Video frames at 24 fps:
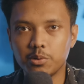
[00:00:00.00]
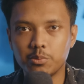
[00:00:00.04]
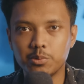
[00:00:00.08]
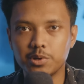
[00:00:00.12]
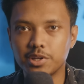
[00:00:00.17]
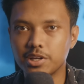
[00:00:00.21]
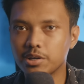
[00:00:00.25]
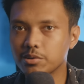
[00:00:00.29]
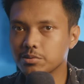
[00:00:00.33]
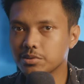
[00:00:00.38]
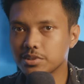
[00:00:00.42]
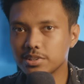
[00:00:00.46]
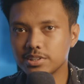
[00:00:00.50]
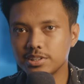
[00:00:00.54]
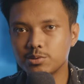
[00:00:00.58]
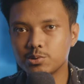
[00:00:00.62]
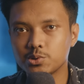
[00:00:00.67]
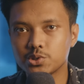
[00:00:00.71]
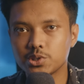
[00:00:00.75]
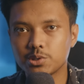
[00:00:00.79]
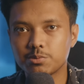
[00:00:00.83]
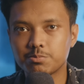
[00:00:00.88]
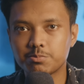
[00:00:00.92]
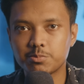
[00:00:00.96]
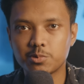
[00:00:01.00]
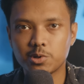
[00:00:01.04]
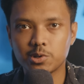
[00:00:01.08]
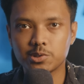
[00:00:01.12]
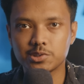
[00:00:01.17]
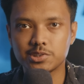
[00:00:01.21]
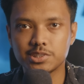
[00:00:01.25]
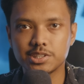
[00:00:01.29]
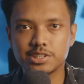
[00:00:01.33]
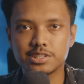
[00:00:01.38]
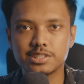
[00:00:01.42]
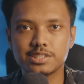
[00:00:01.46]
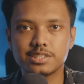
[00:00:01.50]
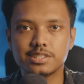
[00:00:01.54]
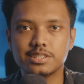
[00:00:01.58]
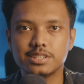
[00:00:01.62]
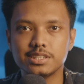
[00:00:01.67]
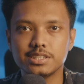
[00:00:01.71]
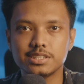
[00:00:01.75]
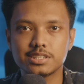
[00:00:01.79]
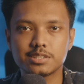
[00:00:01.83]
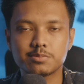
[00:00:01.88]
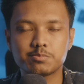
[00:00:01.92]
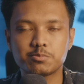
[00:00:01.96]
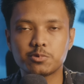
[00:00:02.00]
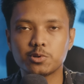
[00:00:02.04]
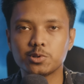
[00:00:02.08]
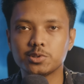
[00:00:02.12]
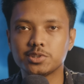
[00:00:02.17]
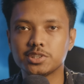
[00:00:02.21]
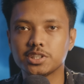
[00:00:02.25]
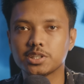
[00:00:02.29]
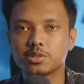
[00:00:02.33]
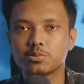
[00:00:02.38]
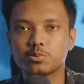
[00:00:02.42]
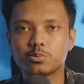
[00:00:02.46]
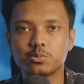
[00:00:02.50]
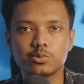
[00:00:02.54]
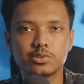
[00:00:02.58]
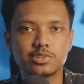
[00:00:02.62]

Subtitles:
Without the use of proxies, this project